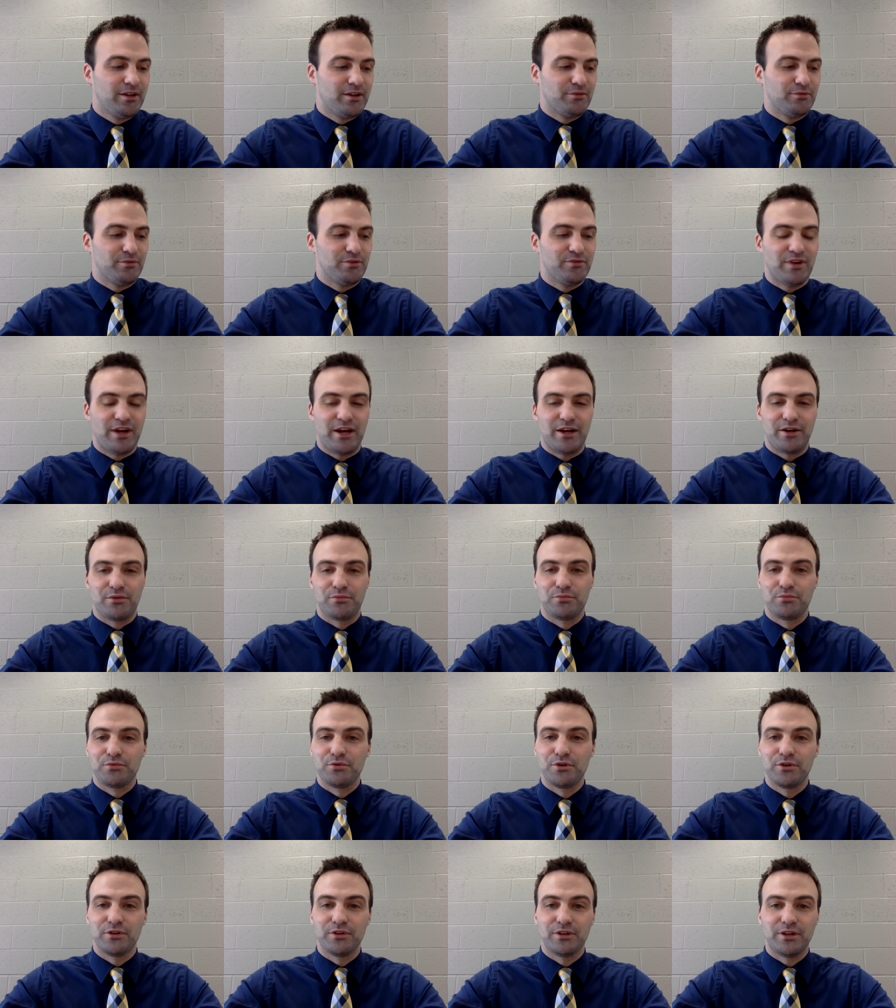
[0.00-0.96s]
We've had a
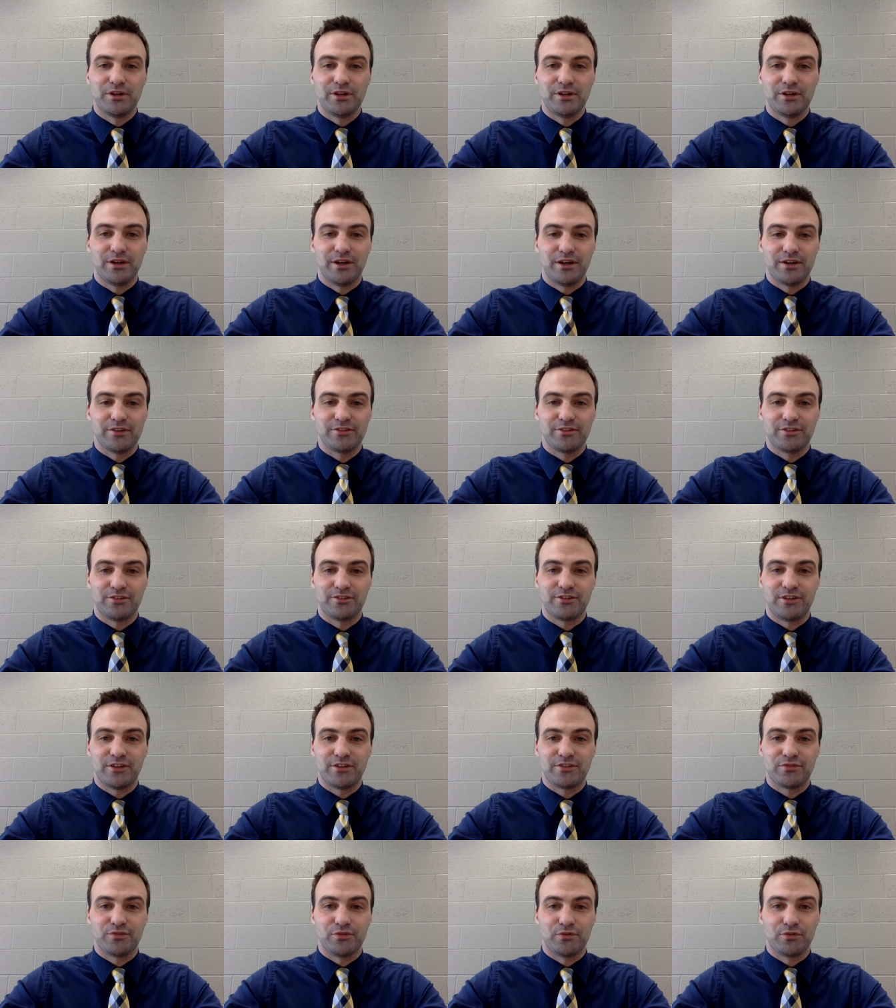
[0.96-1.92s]
really uh,
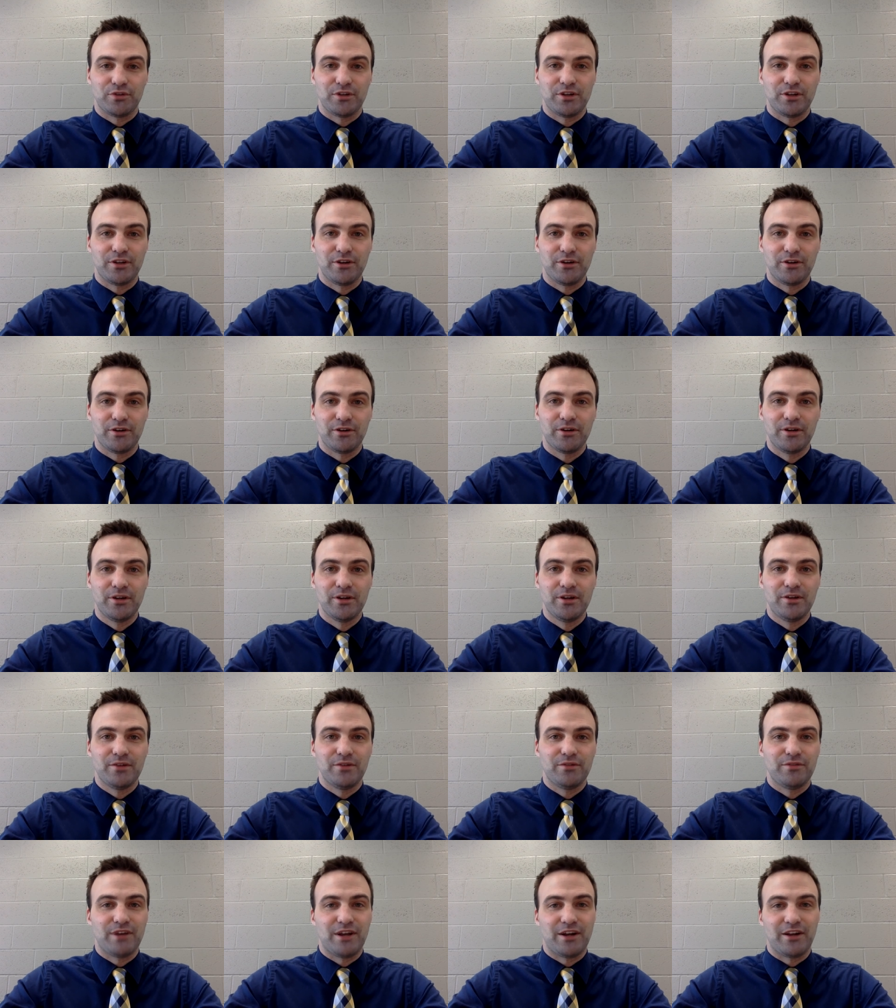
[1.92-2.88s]
successful year.
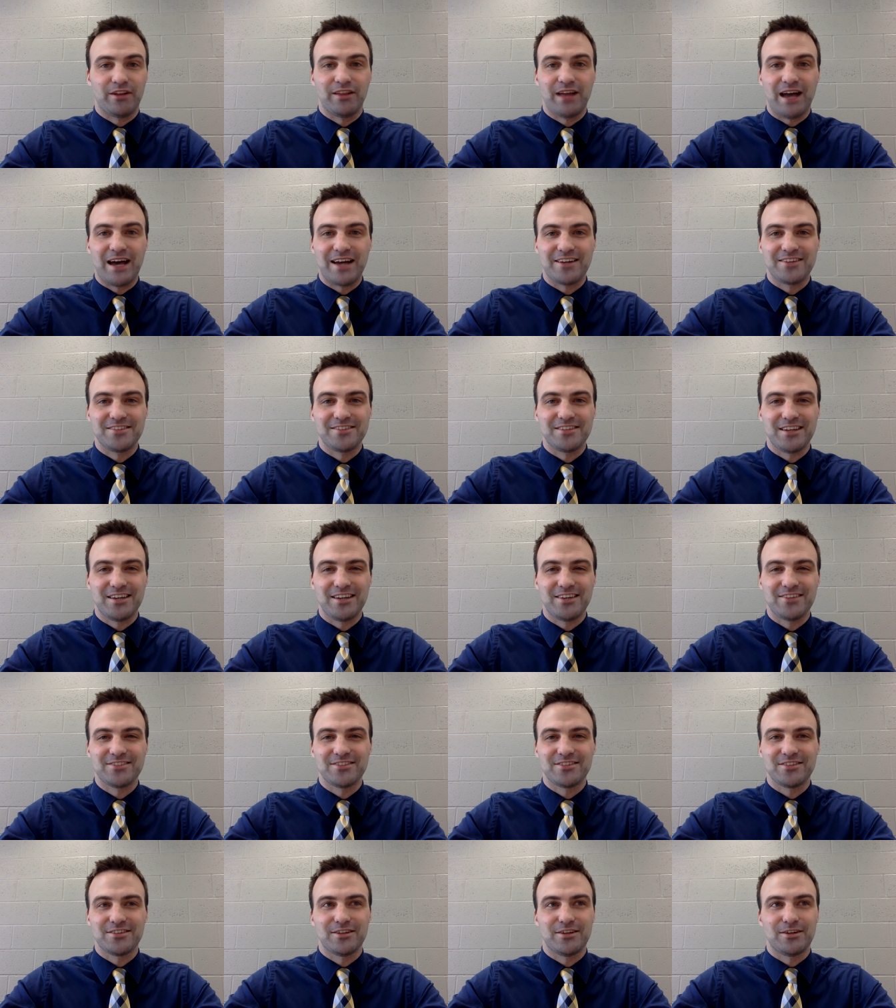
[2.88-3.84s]
We've had a lot of
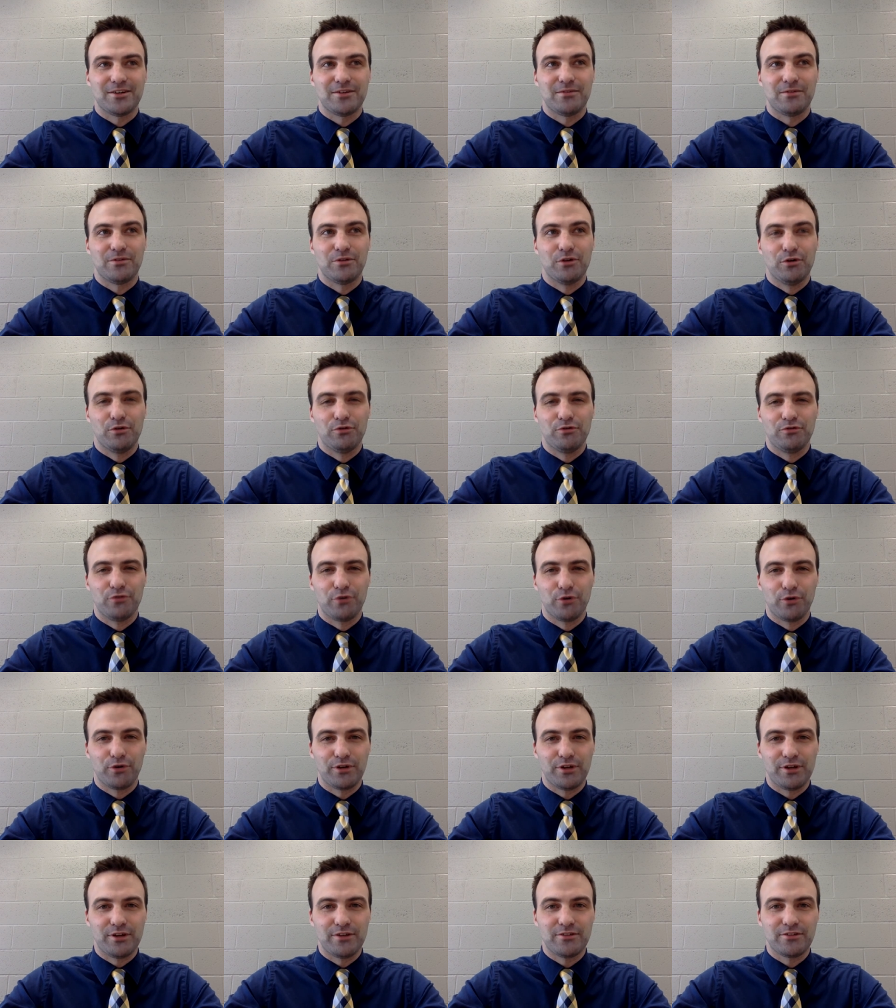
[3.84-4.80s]
days in the low
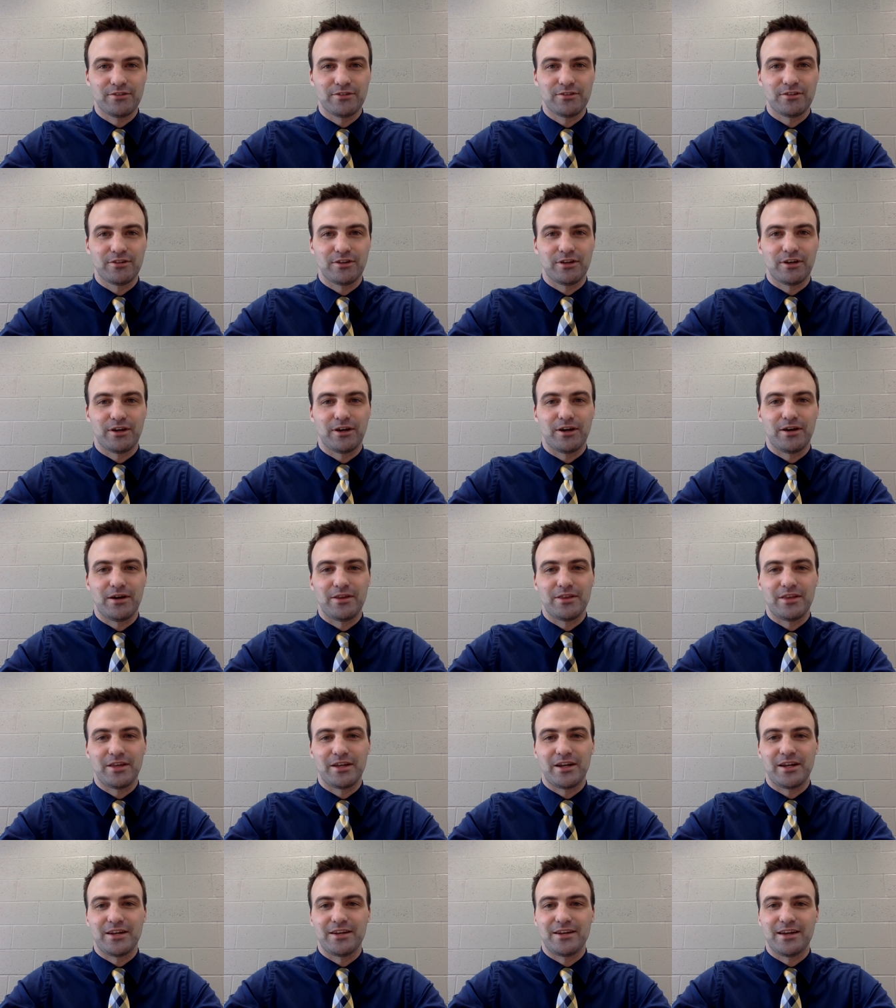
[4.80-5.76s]
40s, uh, and
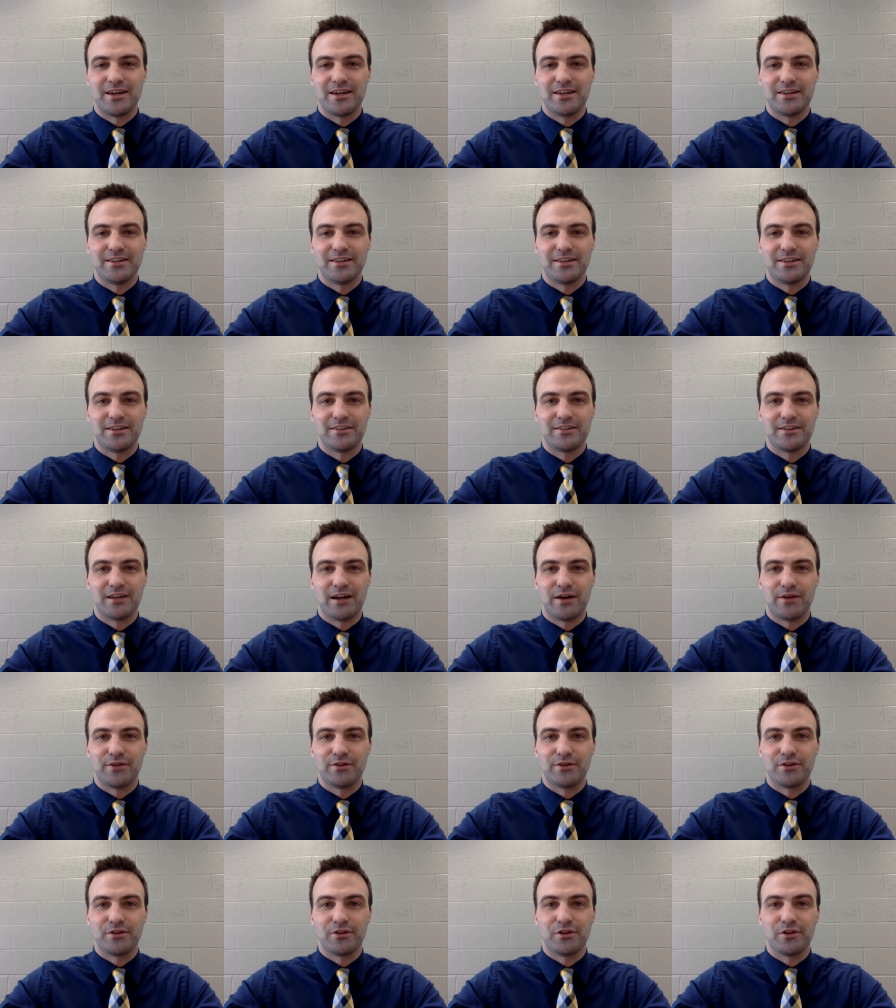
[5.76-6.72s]
then at night getting
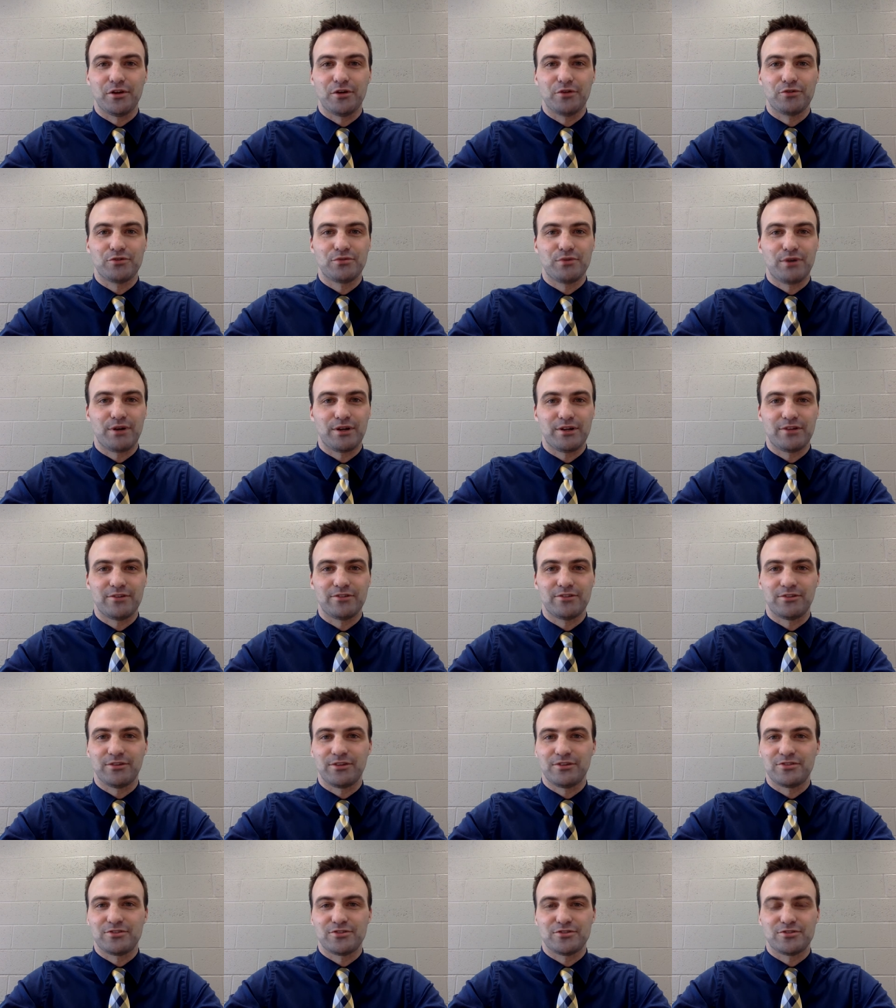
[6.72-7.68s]
down in the low 20s.
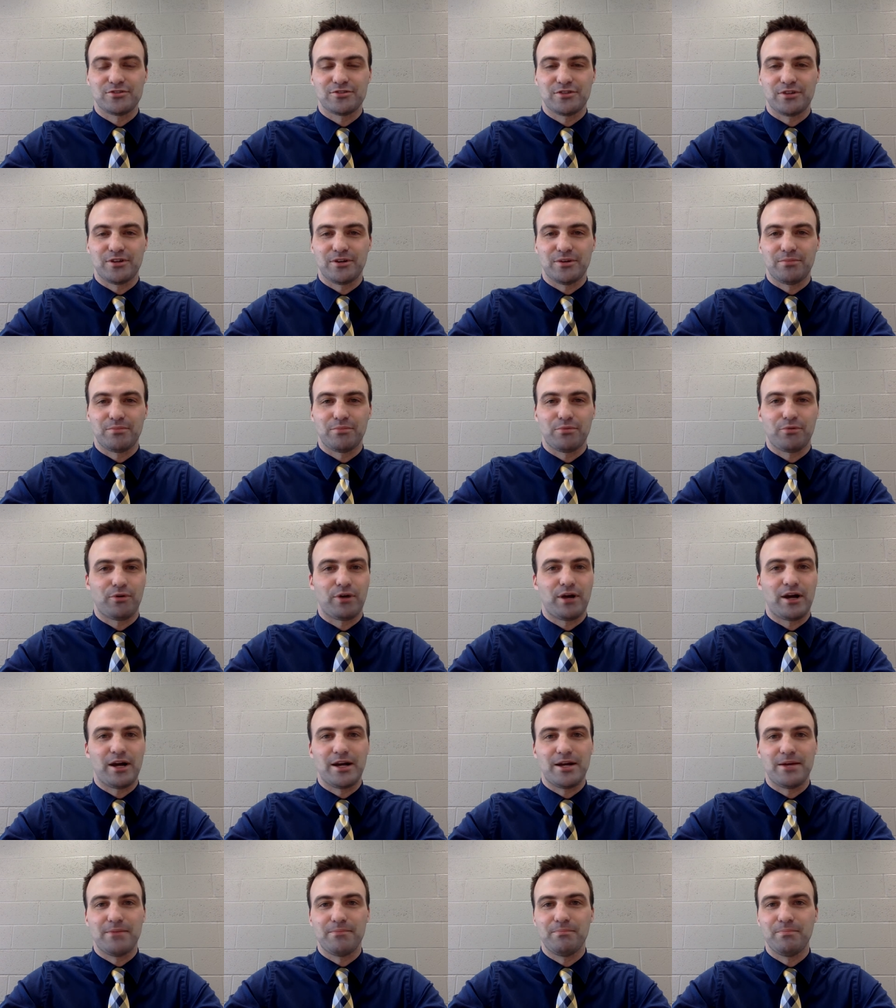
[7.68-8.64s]
So it's just the
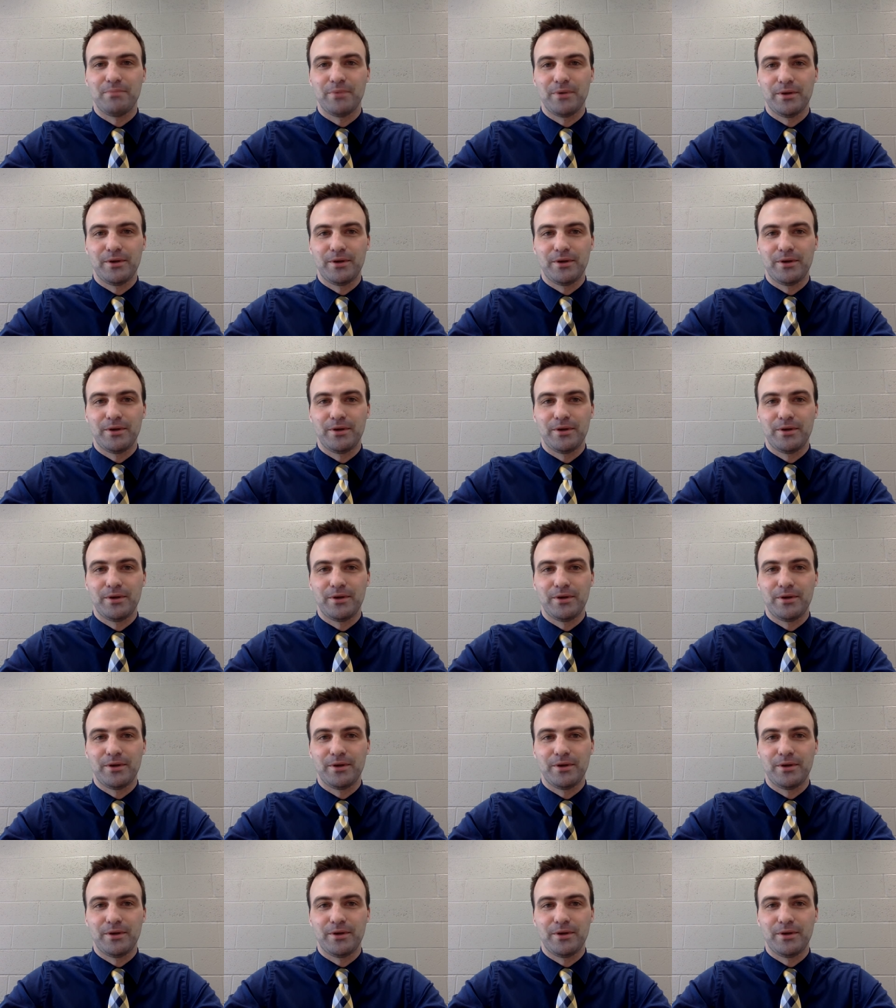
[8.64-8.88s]
prime